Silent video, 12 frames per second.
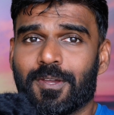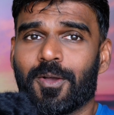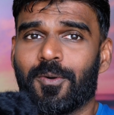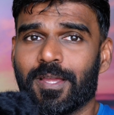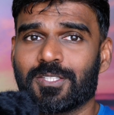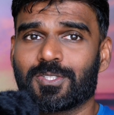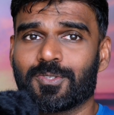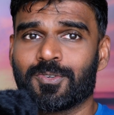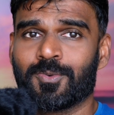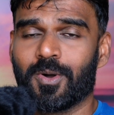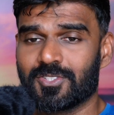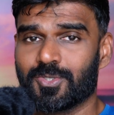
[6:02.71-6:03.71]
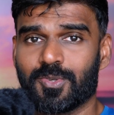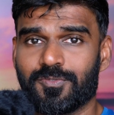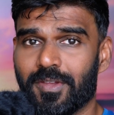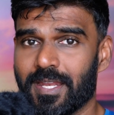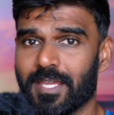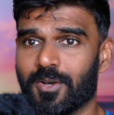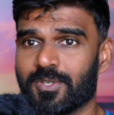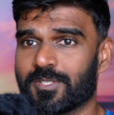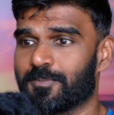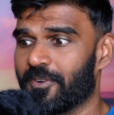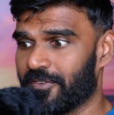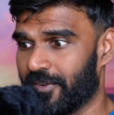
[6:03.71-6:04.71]
you are going to shoot
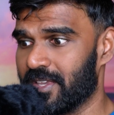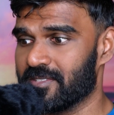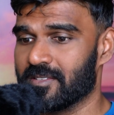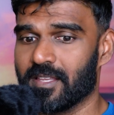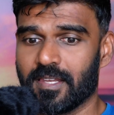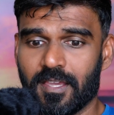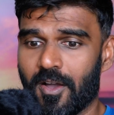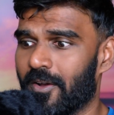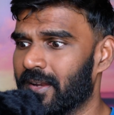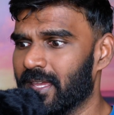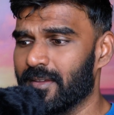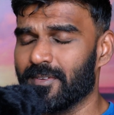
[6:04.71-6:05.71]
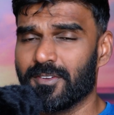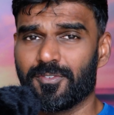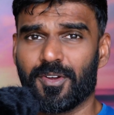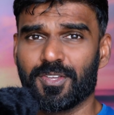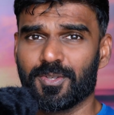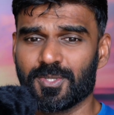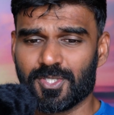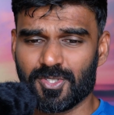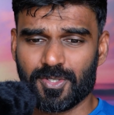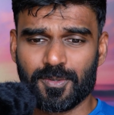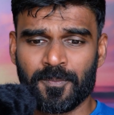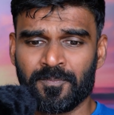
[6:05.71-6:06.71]
videos professionally or even for
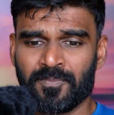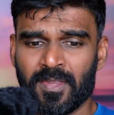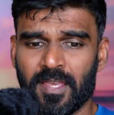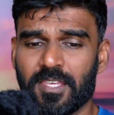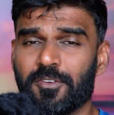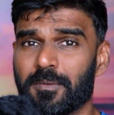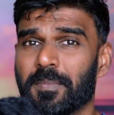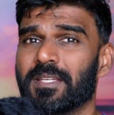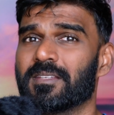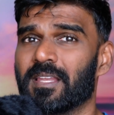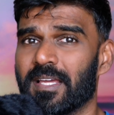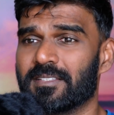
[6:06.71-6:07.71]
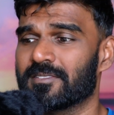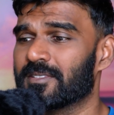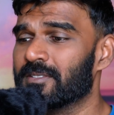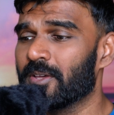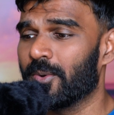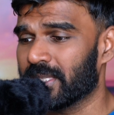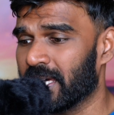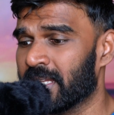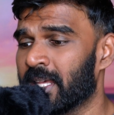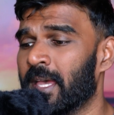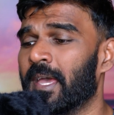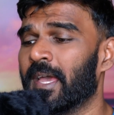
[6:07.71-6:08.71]
YouTube. You will be delighted to know
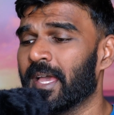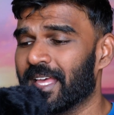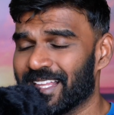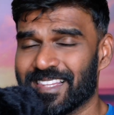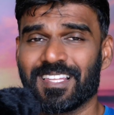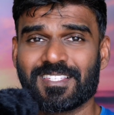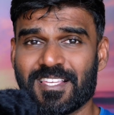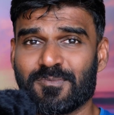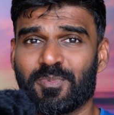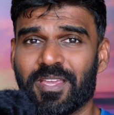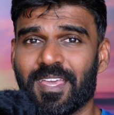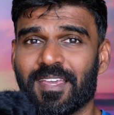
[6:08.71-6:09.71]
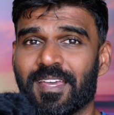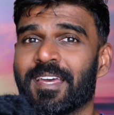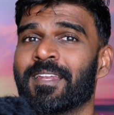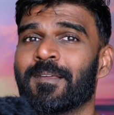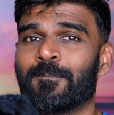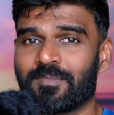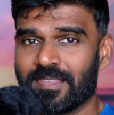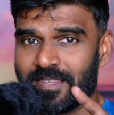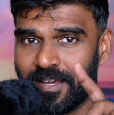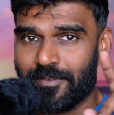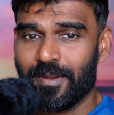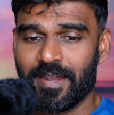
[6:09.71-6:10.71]
that this is bringing in
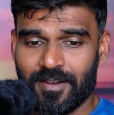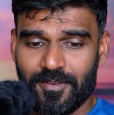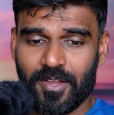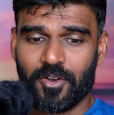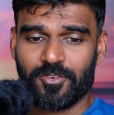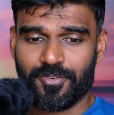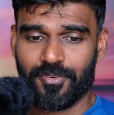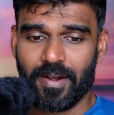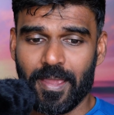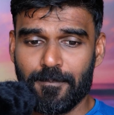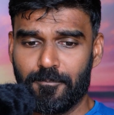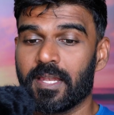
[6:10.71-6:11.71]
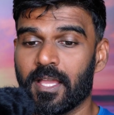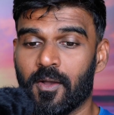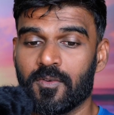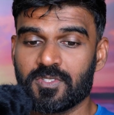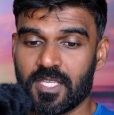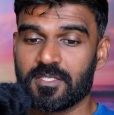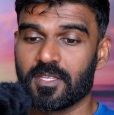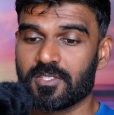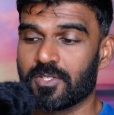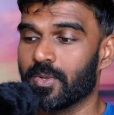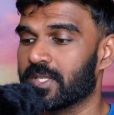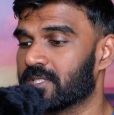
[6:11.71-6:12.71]
the red record frame. Nikon
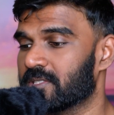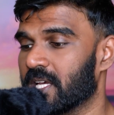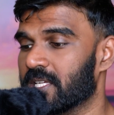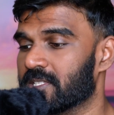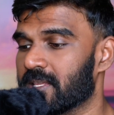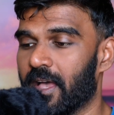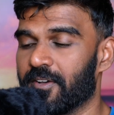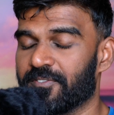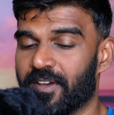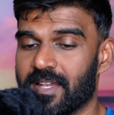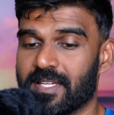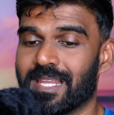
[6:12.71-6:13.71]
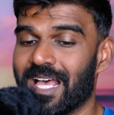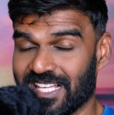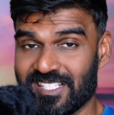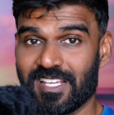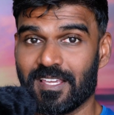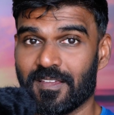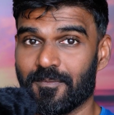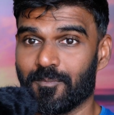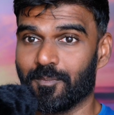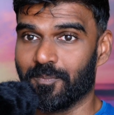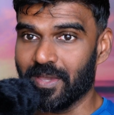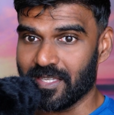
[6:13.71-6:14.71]
Z6 II is just a fantastic
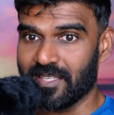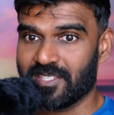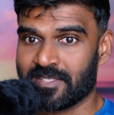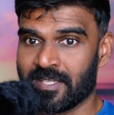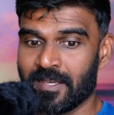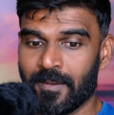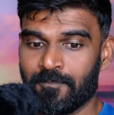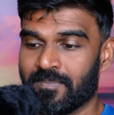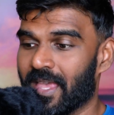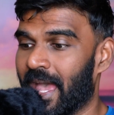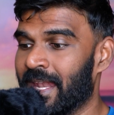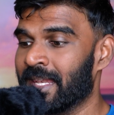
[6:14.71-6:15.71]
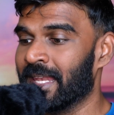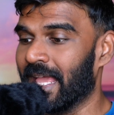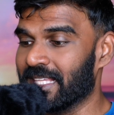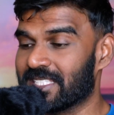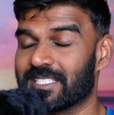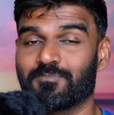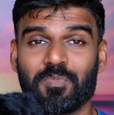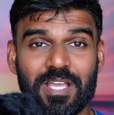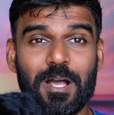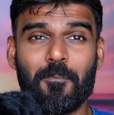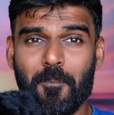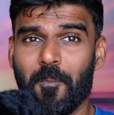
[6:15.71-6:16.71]
beast and it's
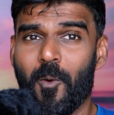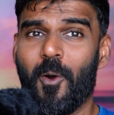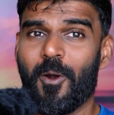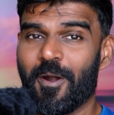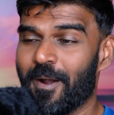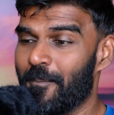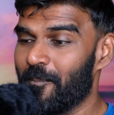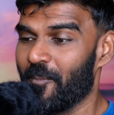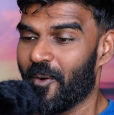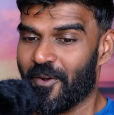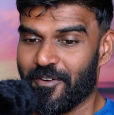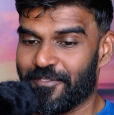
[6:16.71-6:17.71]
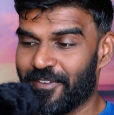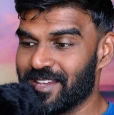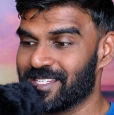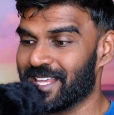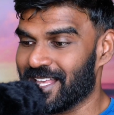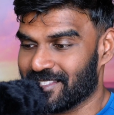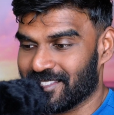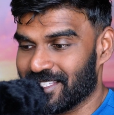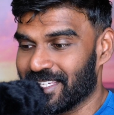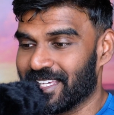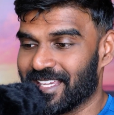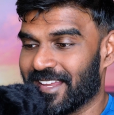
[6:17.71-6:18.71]
become more more
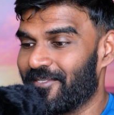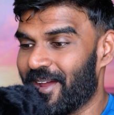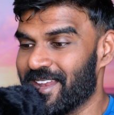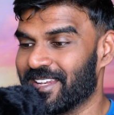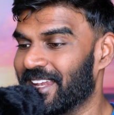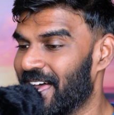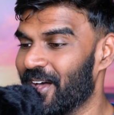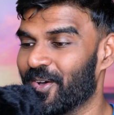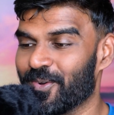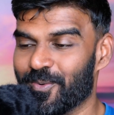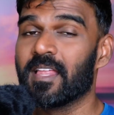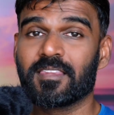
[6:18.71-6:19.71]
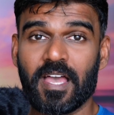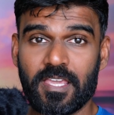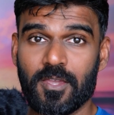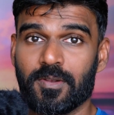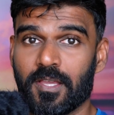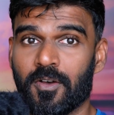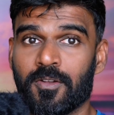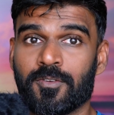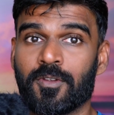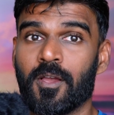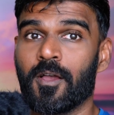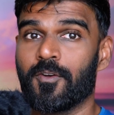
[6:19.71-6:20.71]
fantastic right now thank you
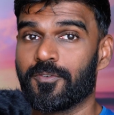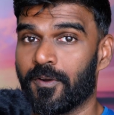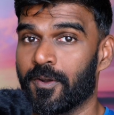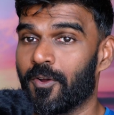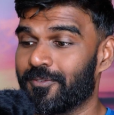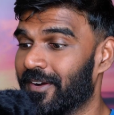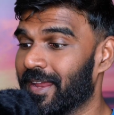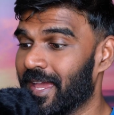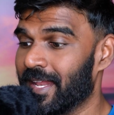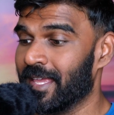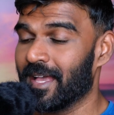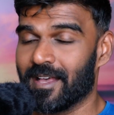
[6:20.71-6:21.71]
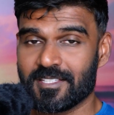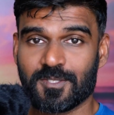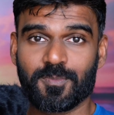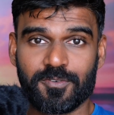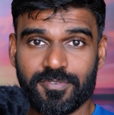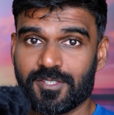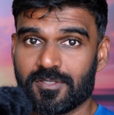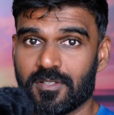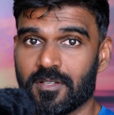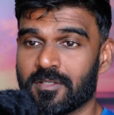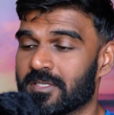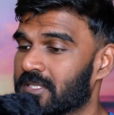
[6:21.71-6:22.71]
nikon for not forgetting us
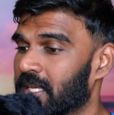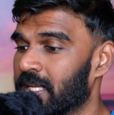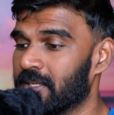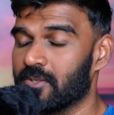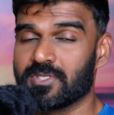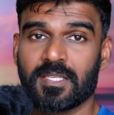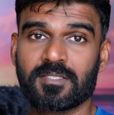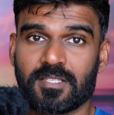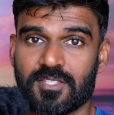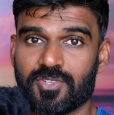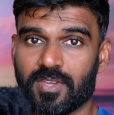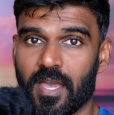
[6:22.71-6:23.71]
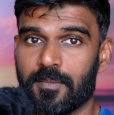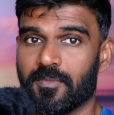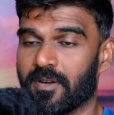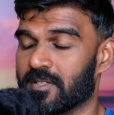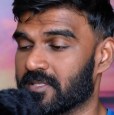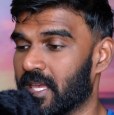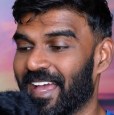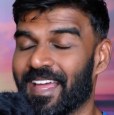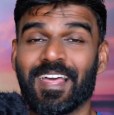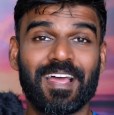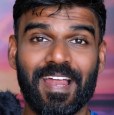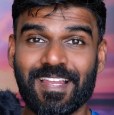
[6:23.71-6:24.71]
professionals in using such cameras
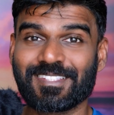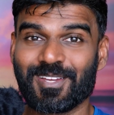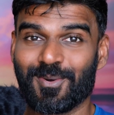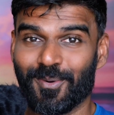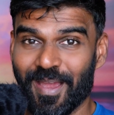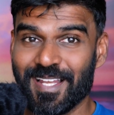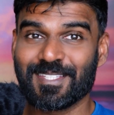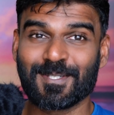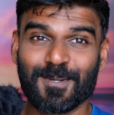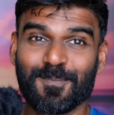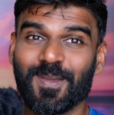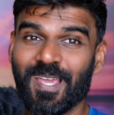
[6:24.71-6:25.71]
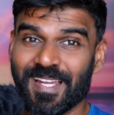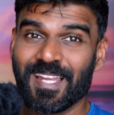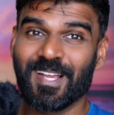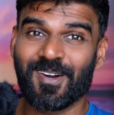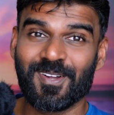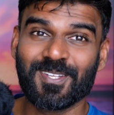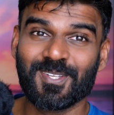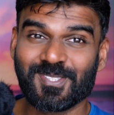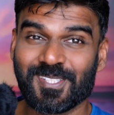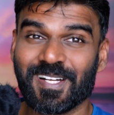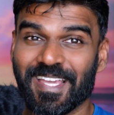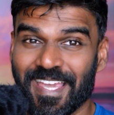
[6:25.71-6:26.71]
and, and it's great to be a nikon
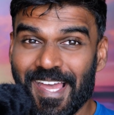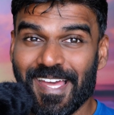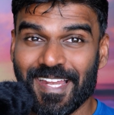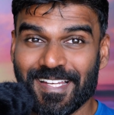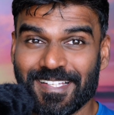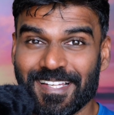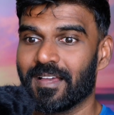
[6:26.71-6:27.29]
user again